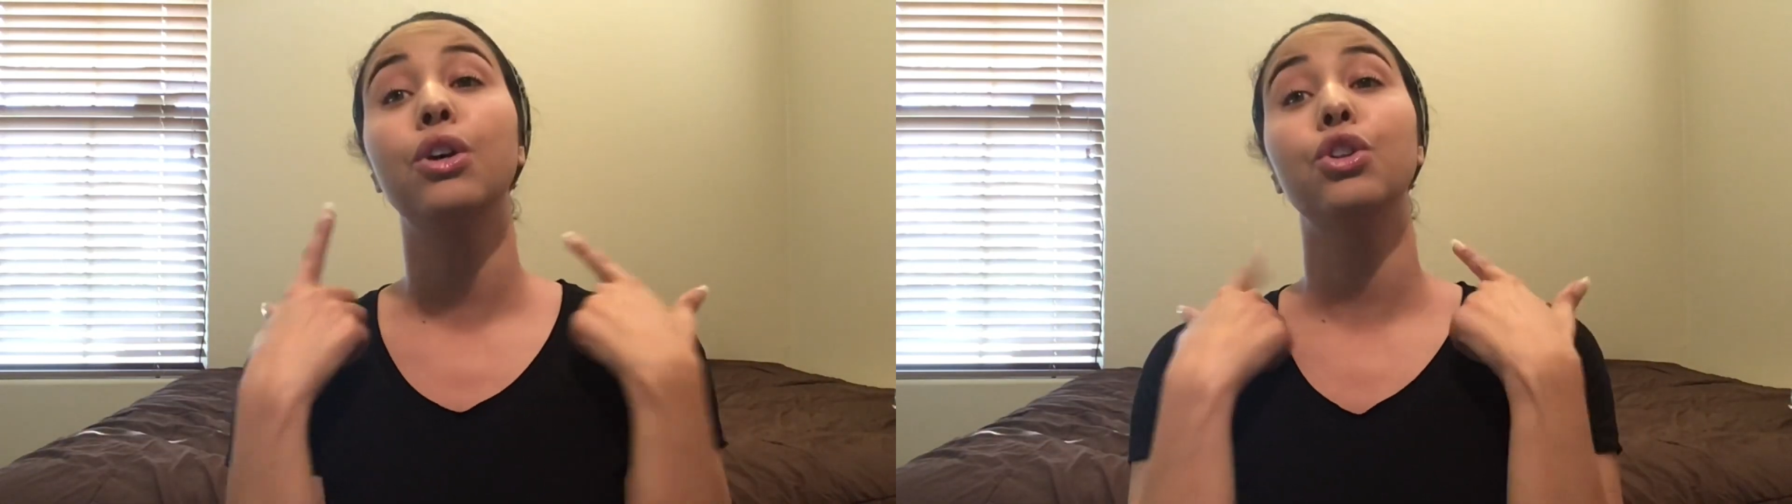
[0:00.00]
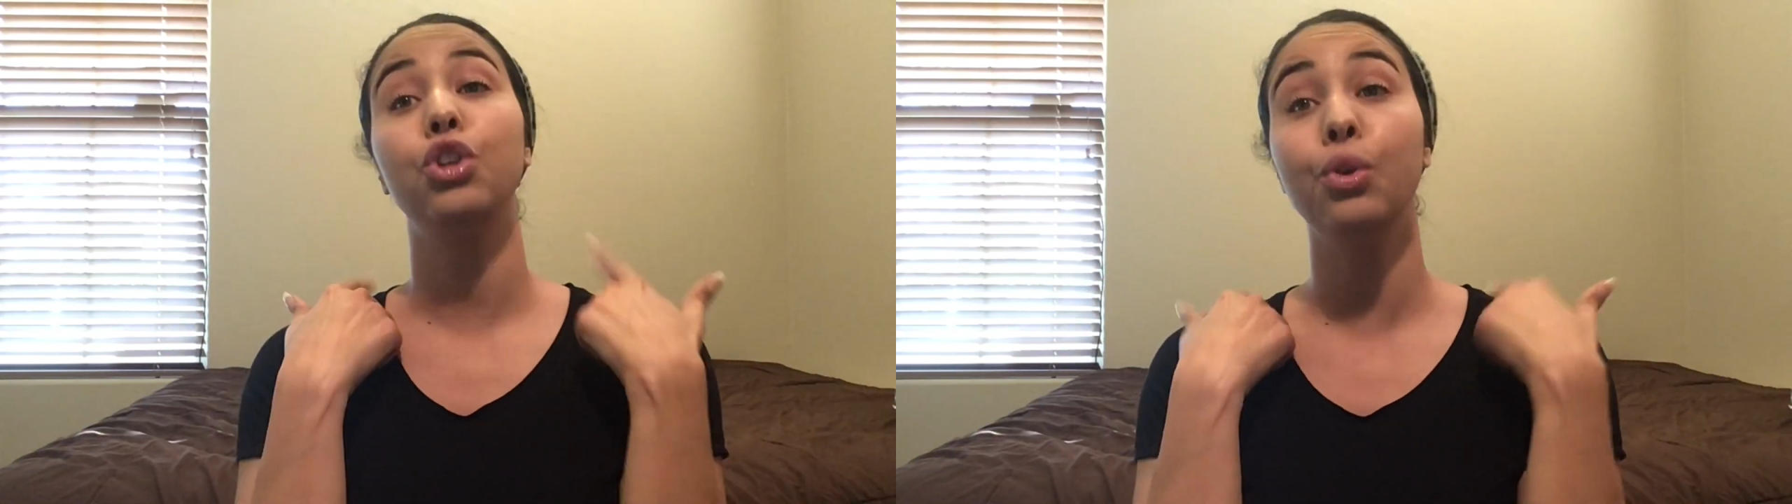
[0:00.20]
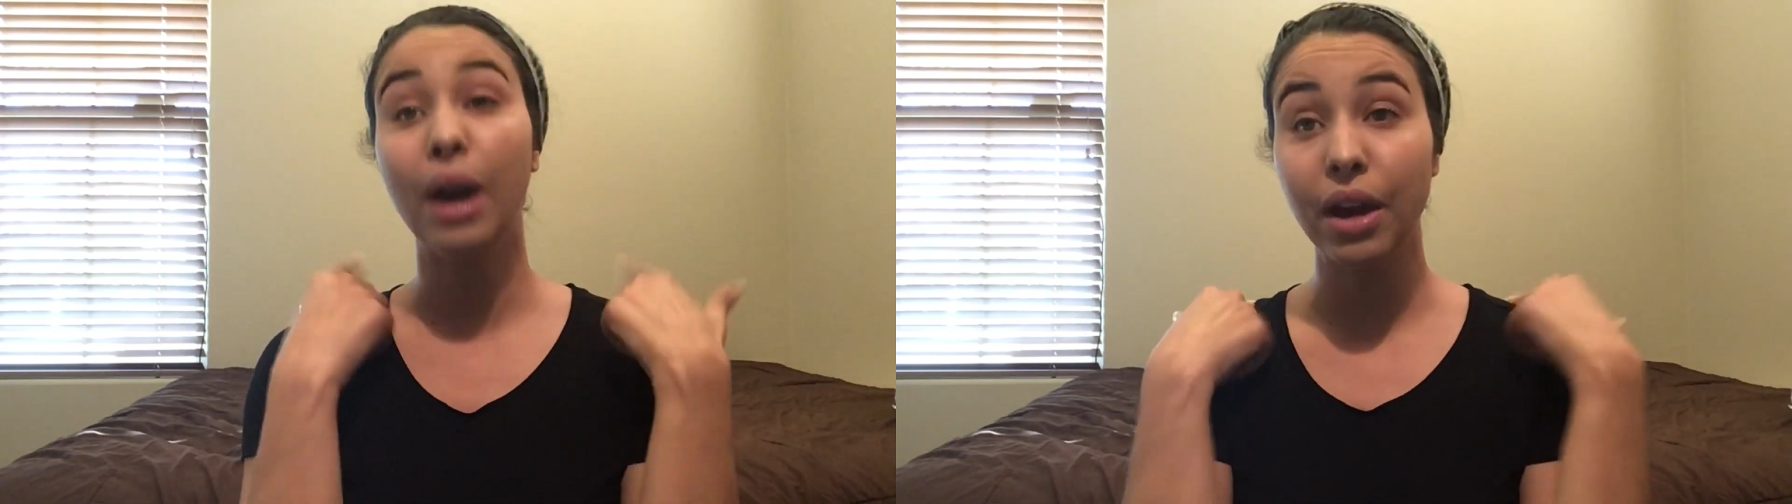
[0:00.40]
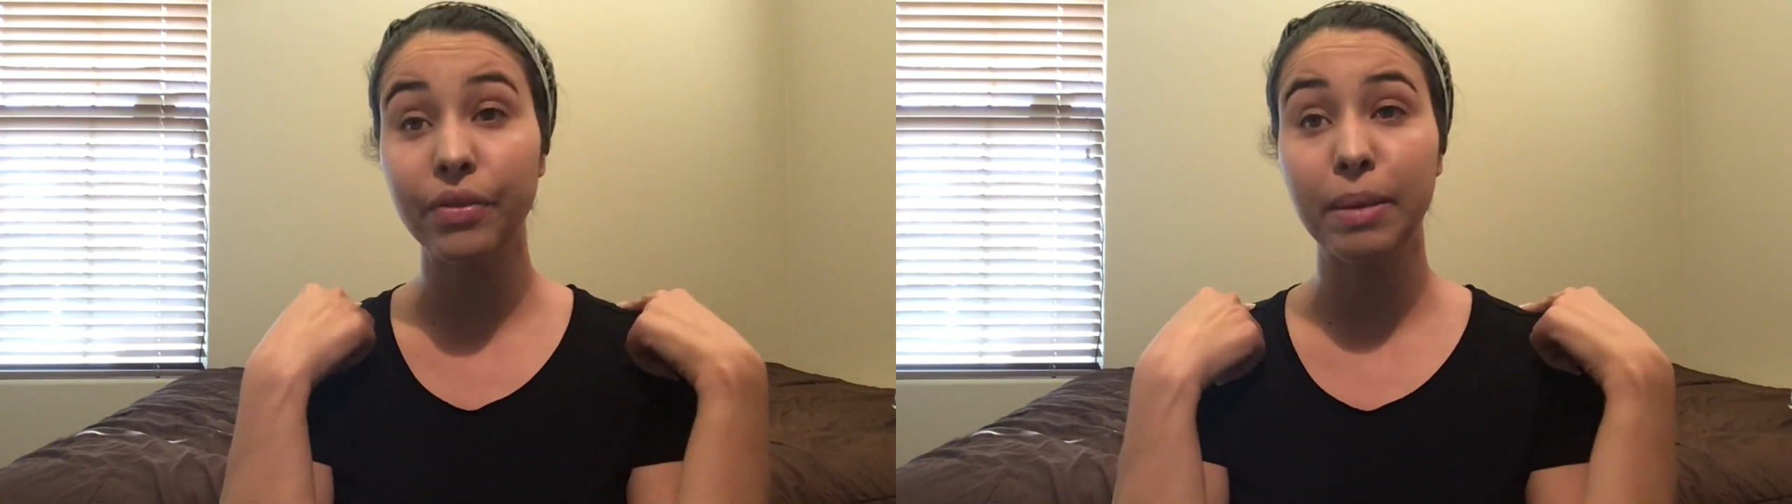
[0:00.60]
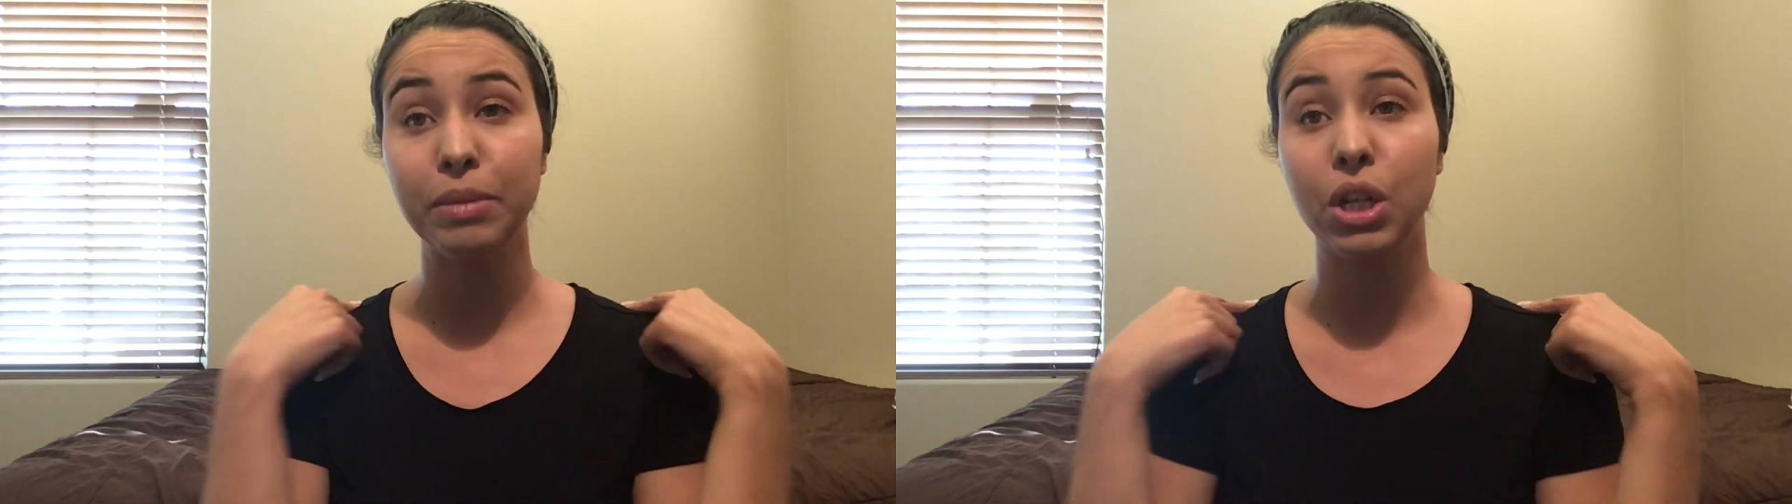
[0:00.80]
You have
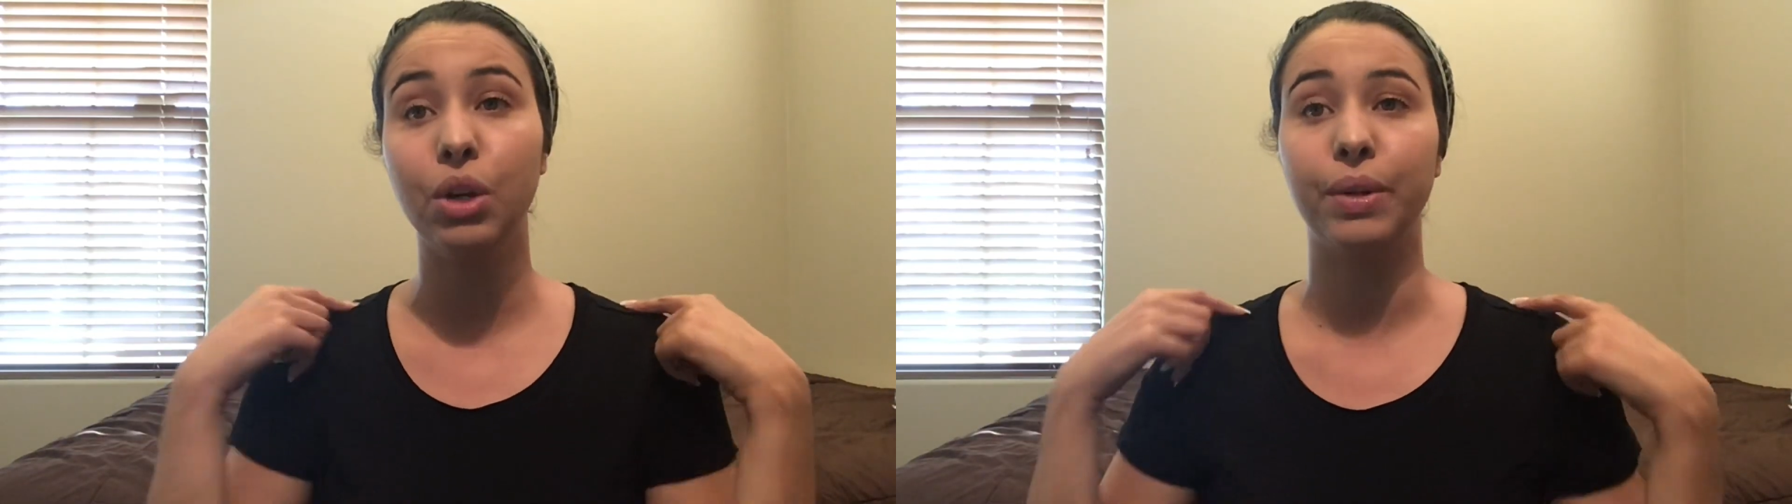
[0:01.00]
them too,